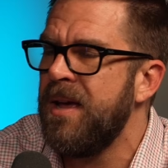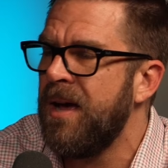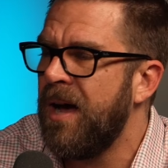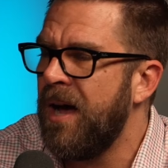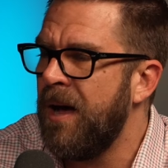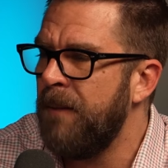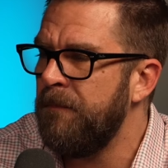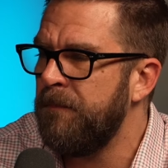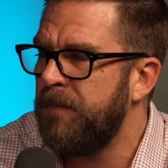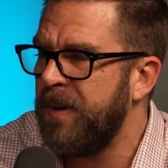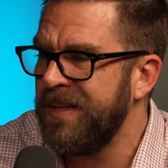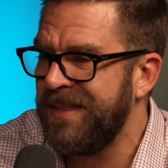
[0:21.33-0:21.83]

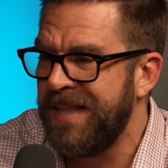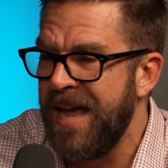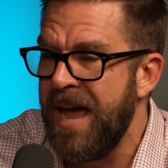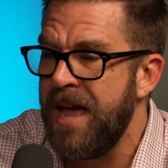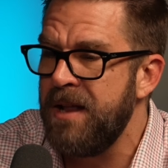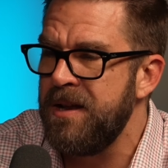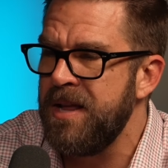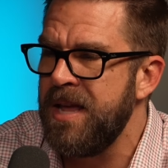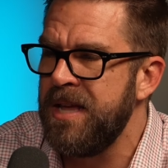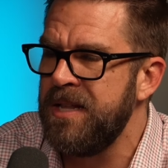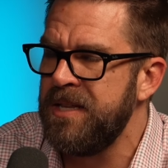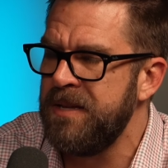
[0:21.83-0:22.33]
But
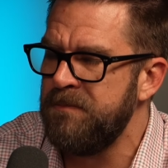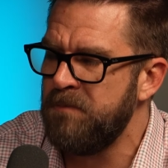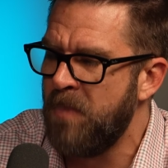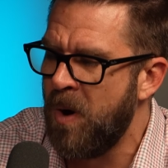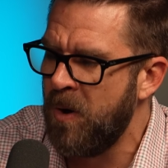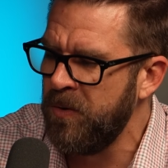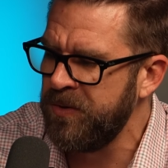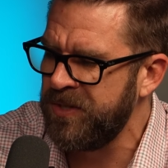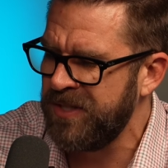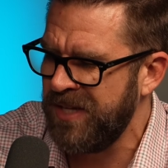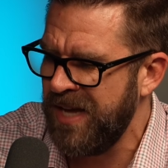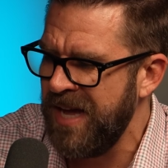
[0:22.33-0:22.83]
that in
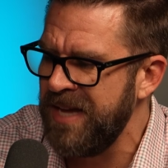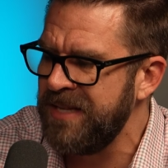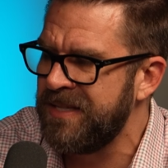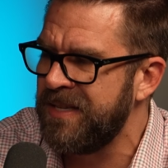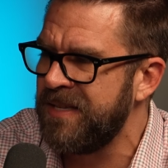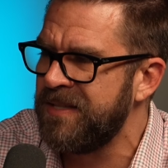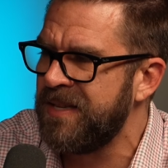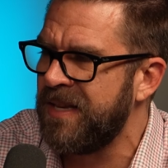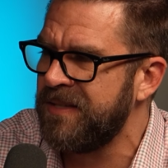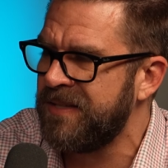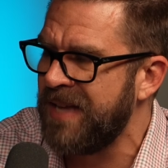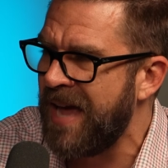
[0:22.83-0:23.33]
most
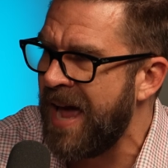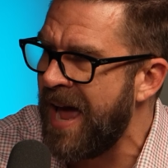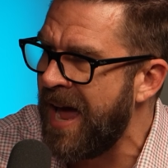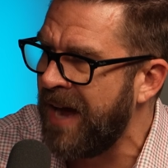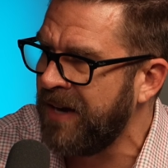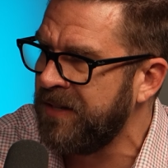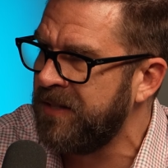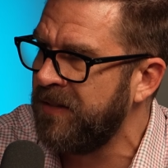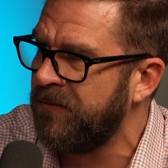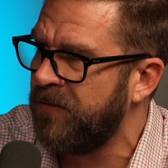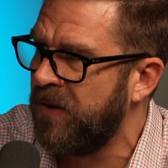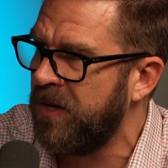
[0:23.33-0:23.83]
cases, as
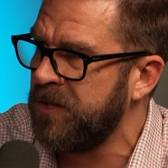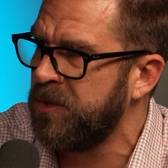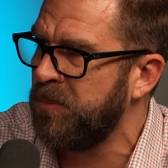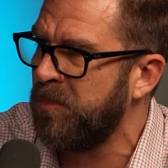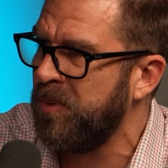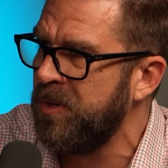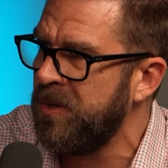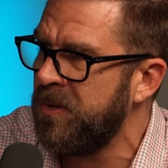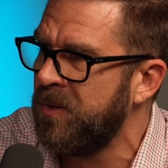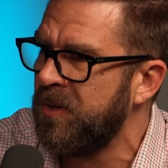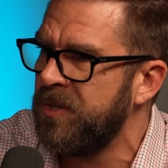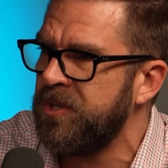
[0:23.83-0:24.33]
active
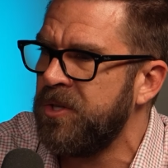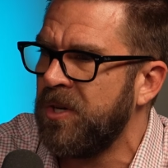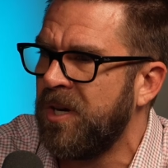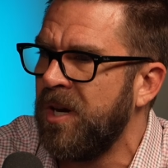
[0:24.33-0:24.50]
entrepreneurs,